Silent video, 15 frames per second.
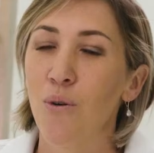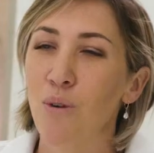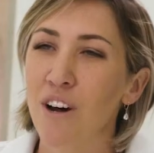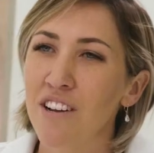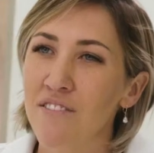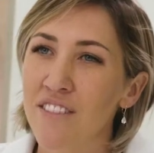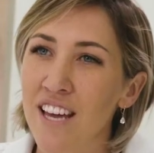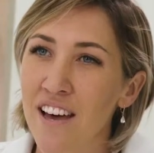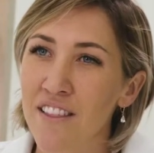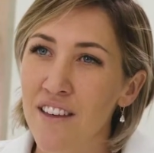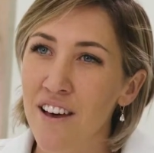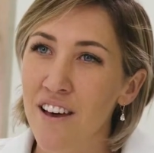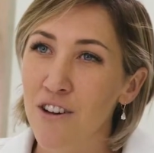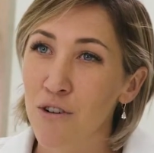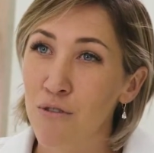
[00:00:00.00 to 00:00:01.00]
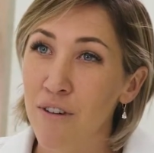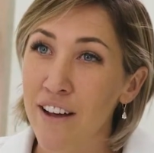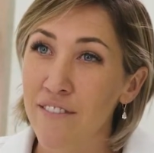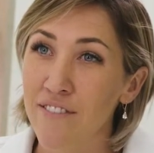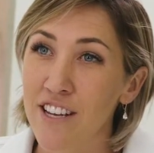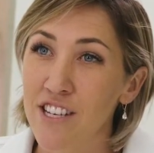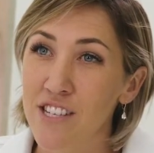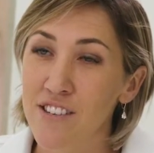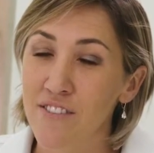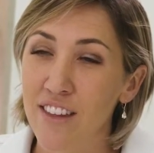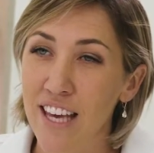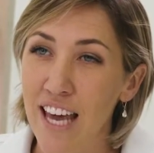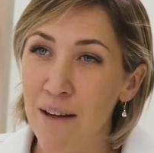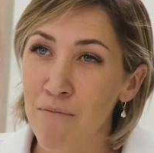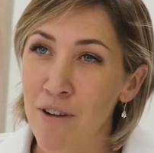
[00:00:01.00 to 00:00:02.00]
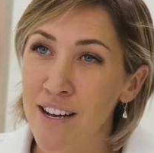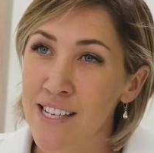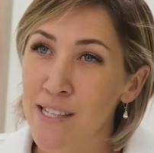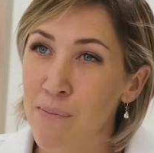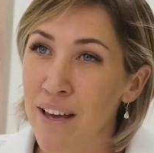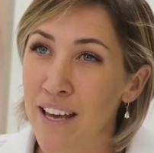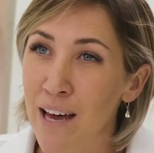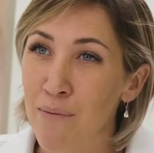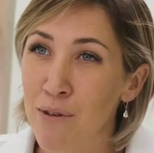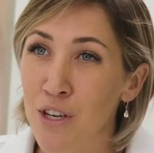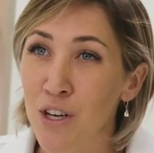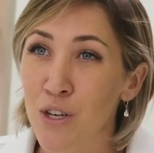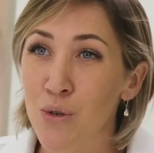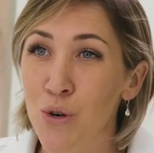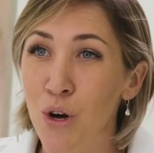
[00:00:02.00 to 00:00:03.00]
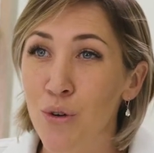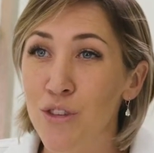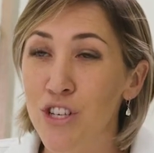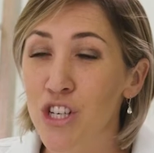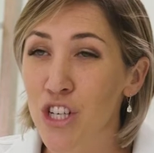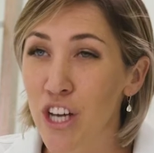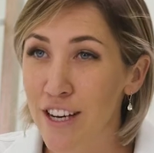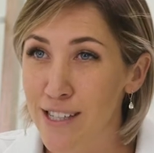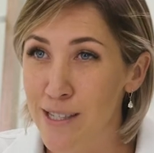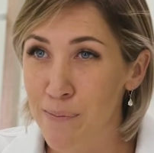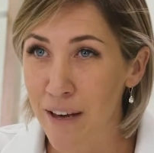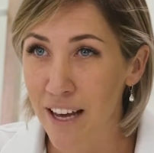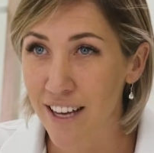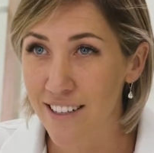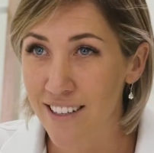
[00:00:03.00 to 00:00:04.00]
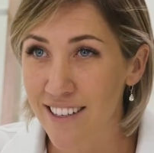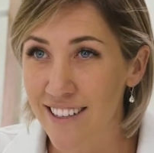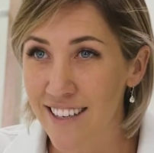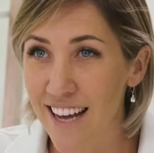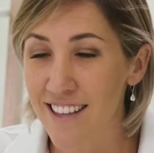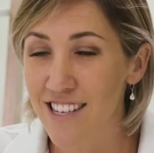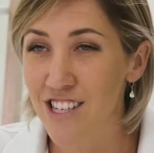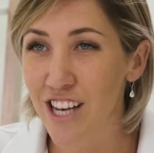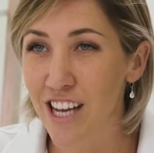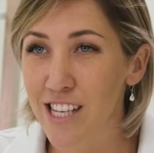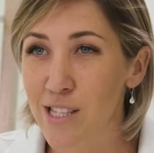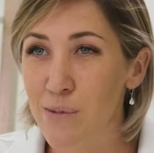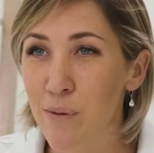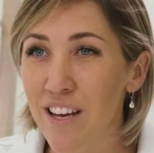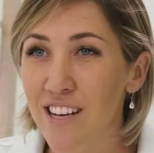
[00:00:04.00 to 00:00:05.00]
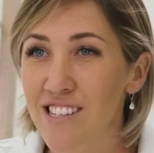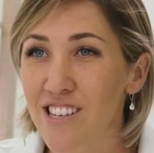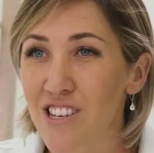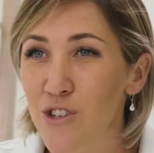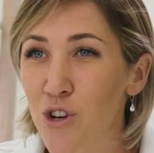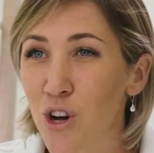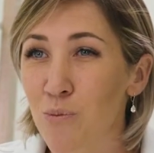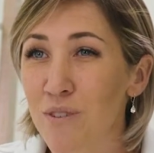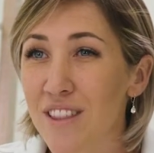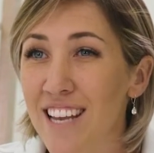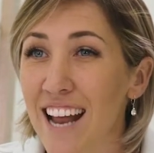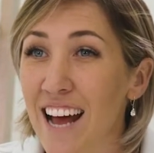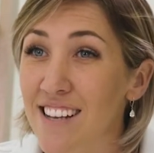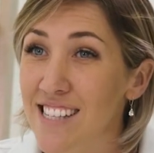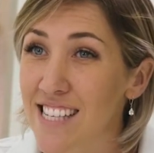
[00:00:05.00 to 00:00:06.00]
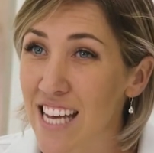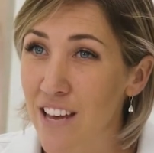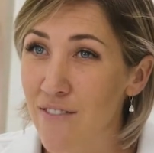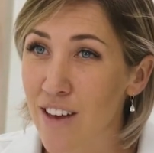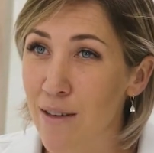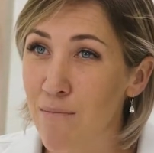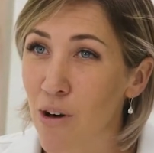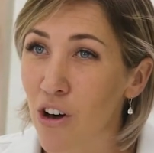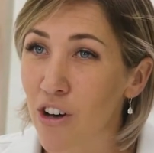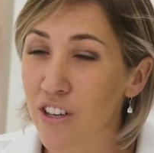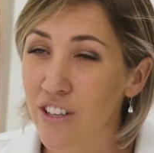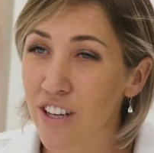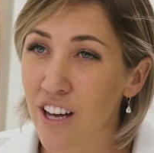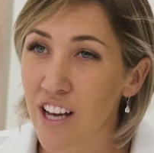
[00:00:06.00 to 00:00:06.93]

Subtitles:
One of the other great features of the camera is being able to control the shutter speed. Now, the shutter speed is controlled within our TV mode,